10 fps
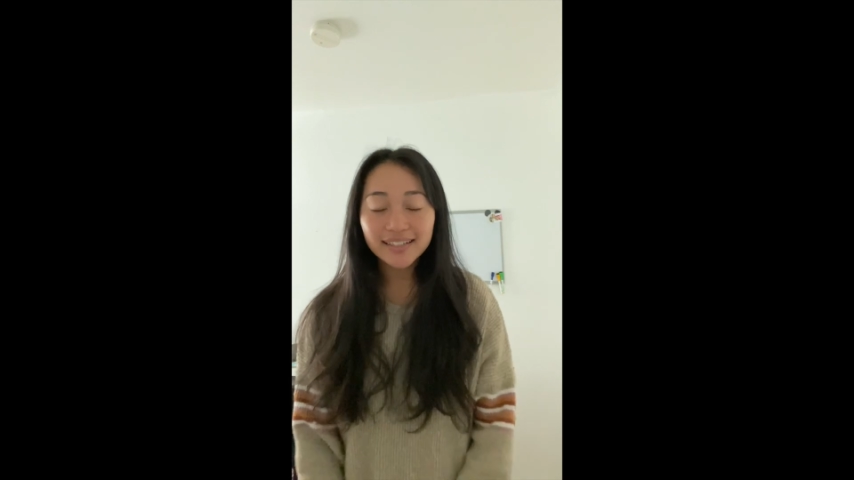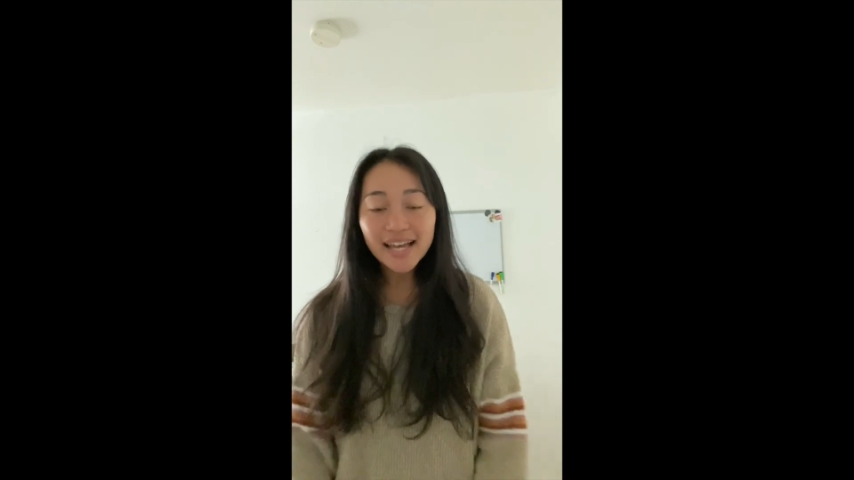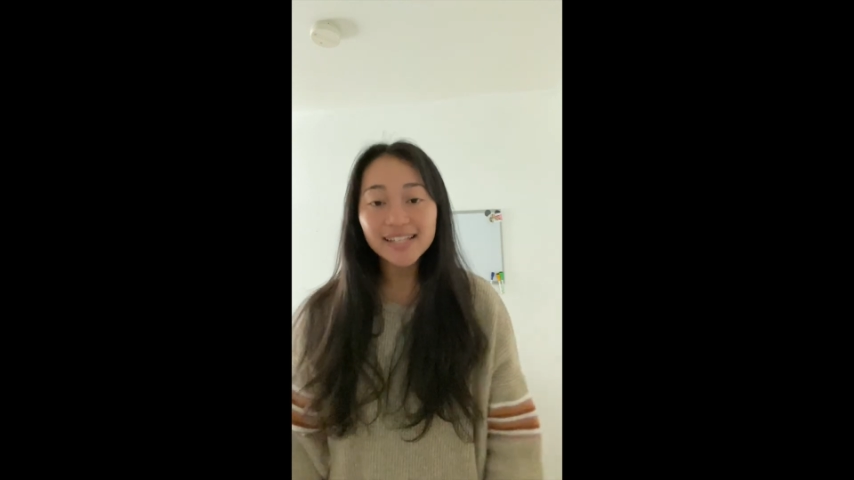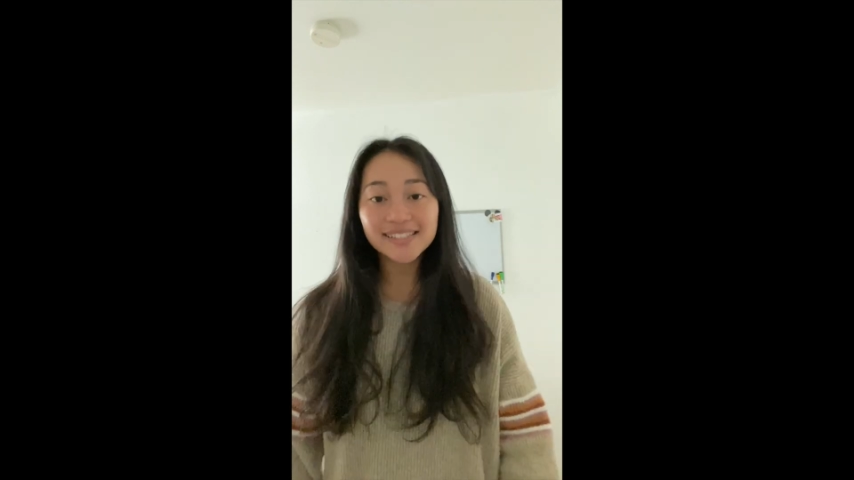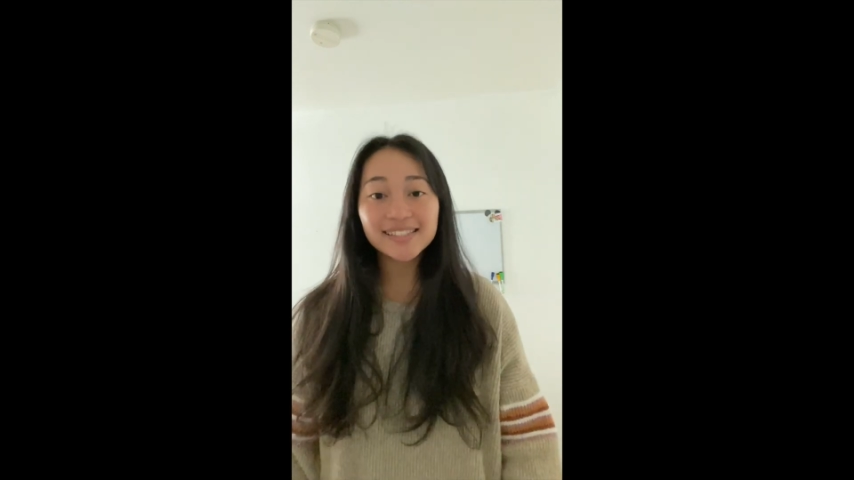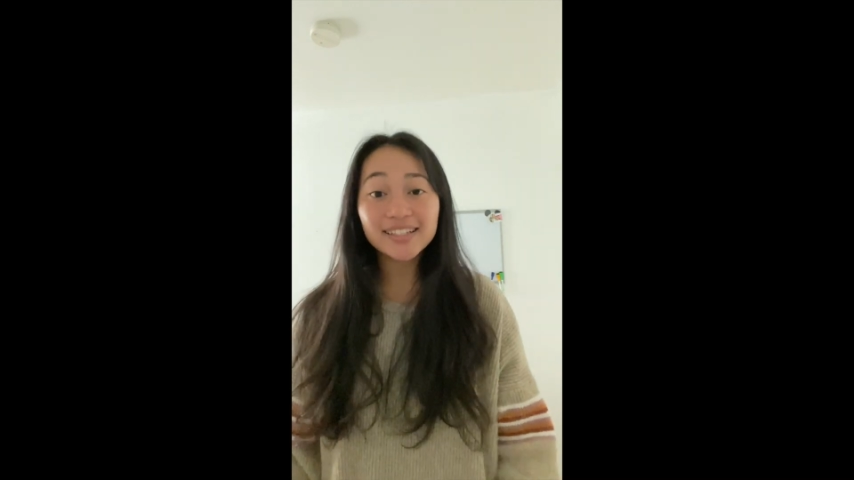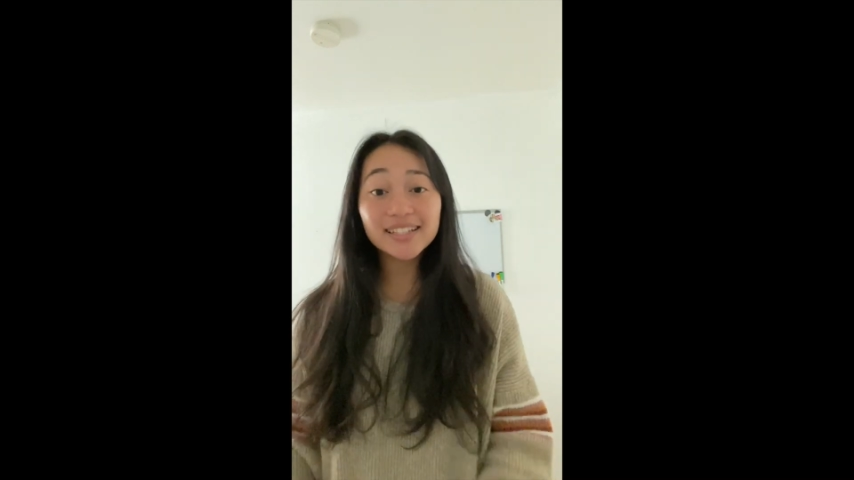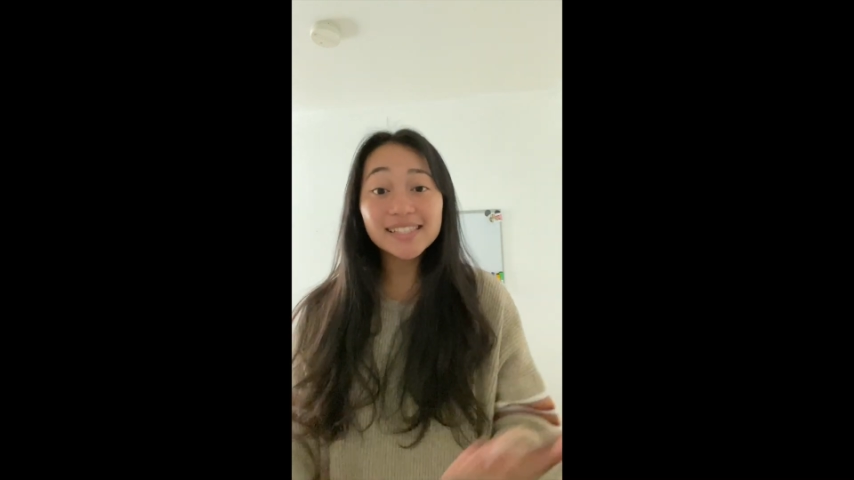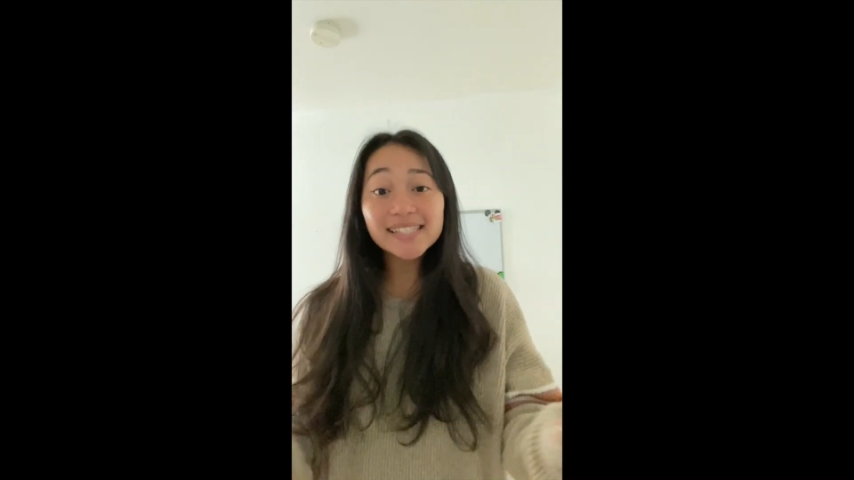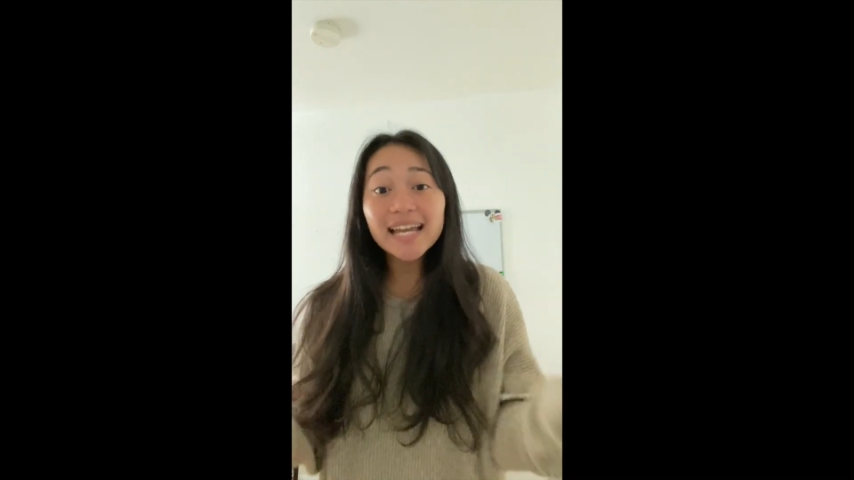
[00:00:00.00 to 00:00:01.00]
Yes, so you
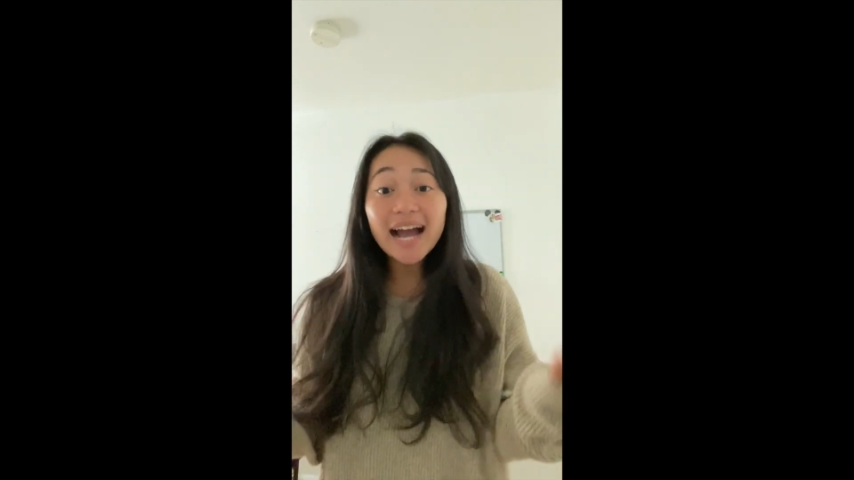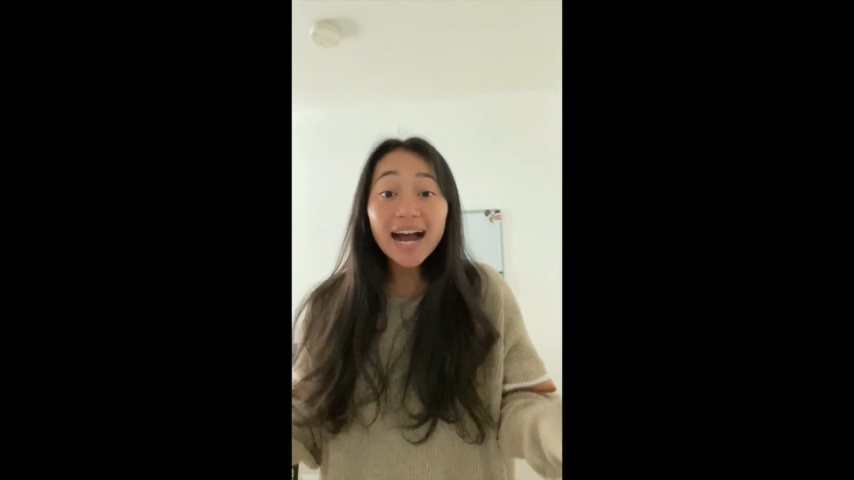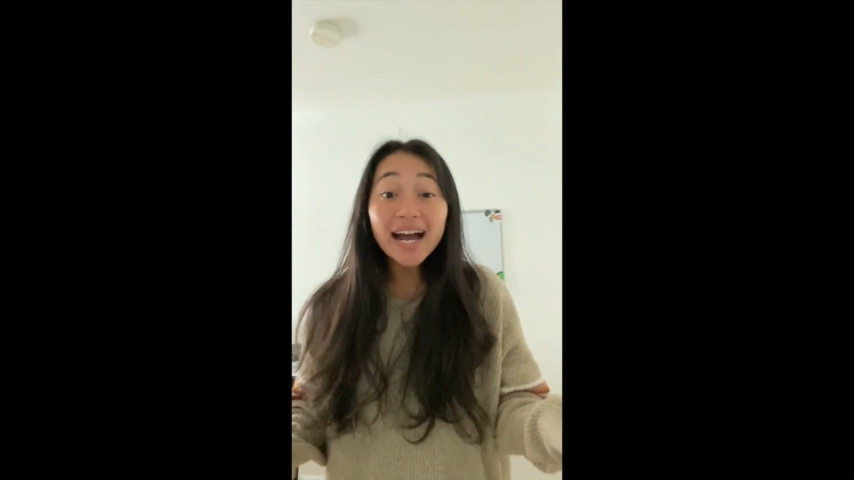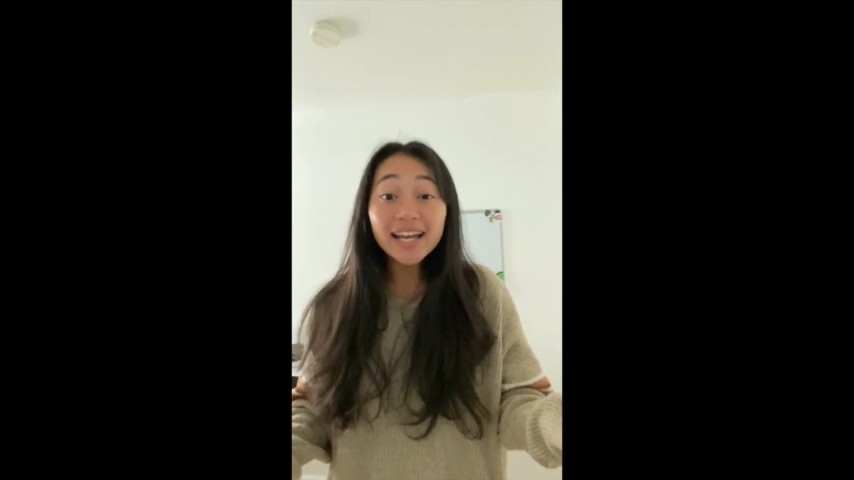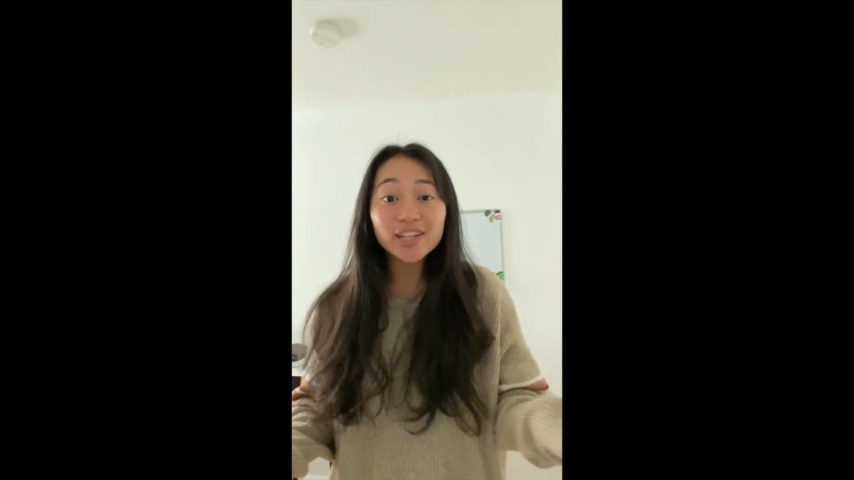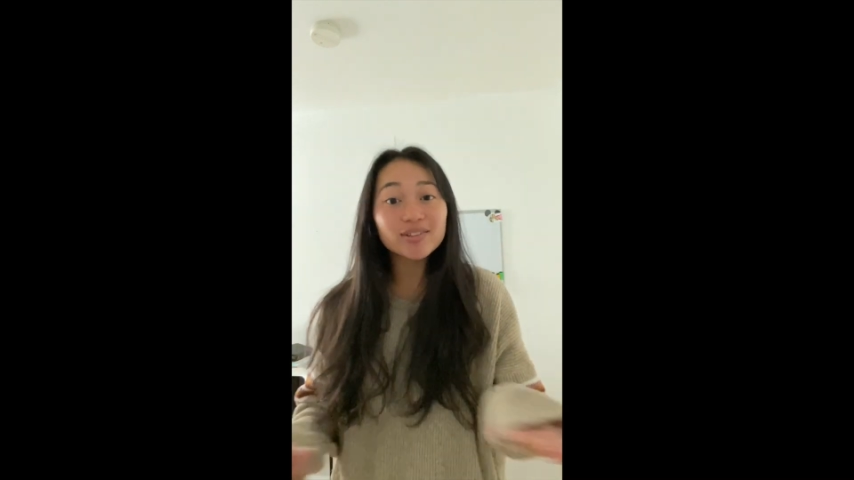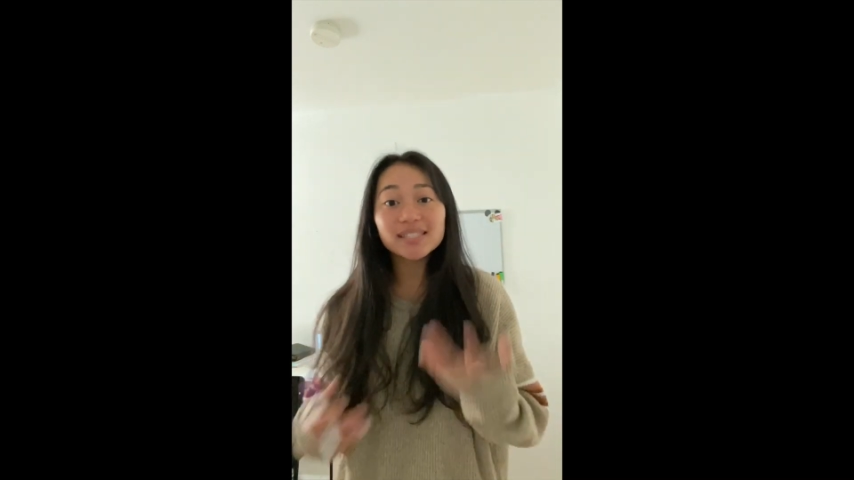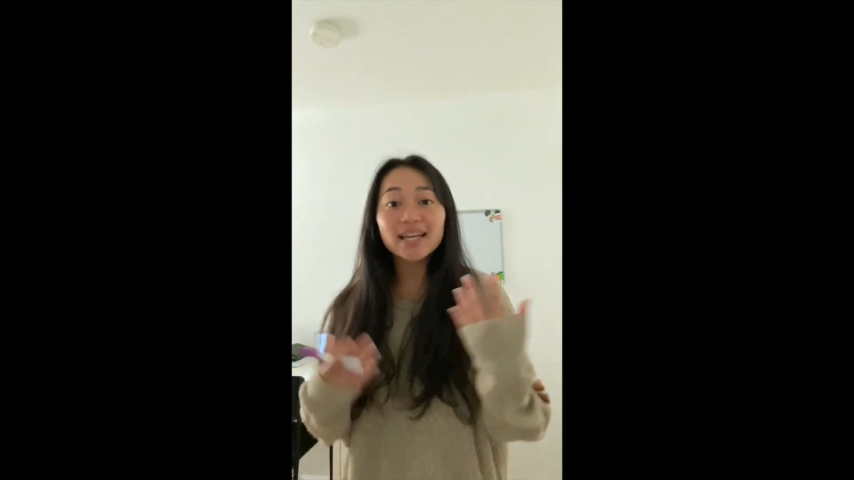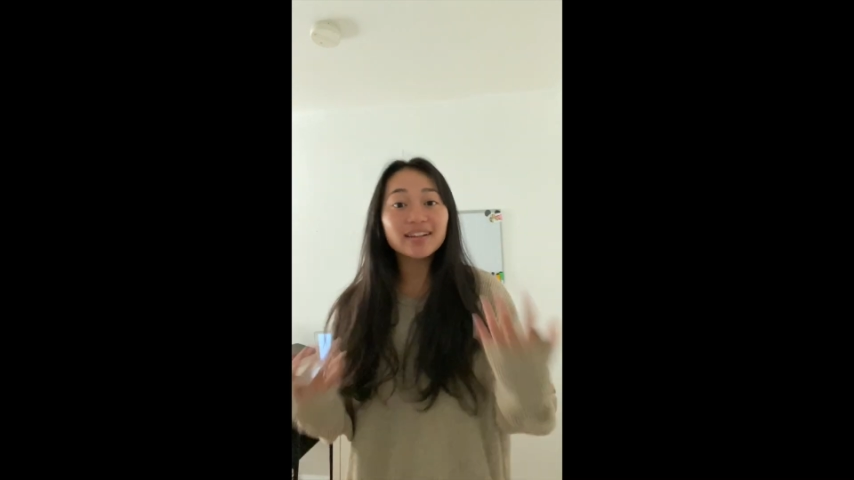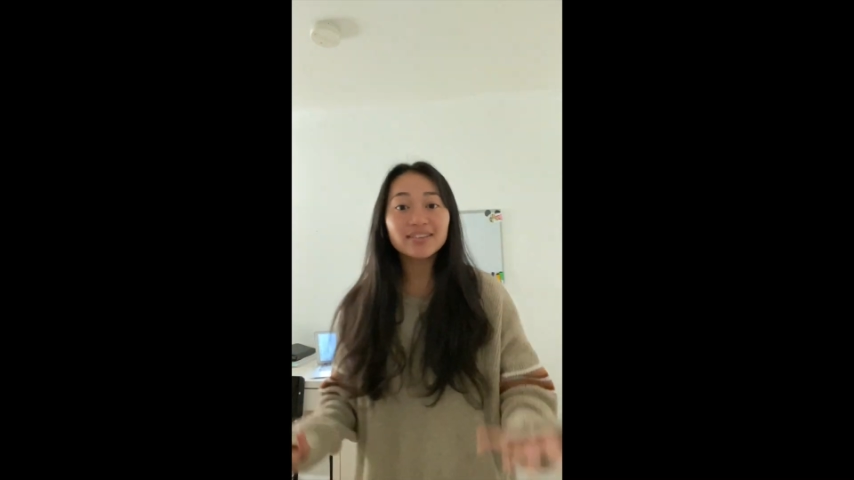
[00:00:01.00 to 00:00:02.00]
can say hi, you can
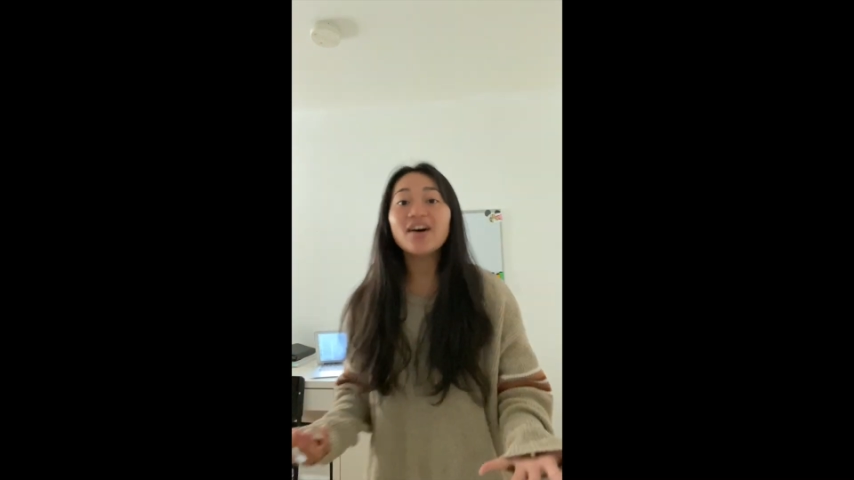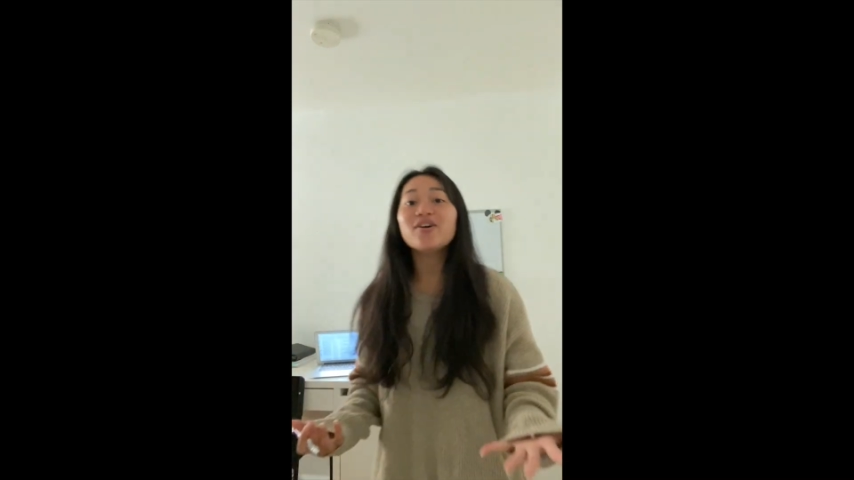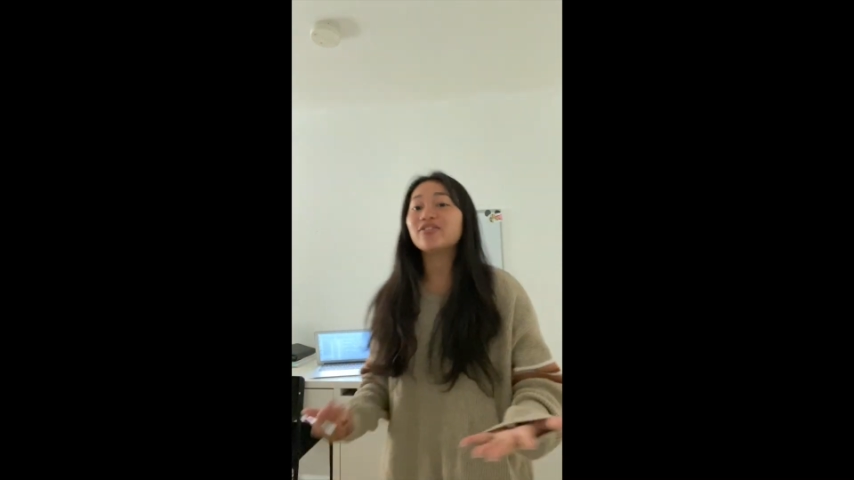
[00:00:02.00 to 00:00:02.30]
say hello,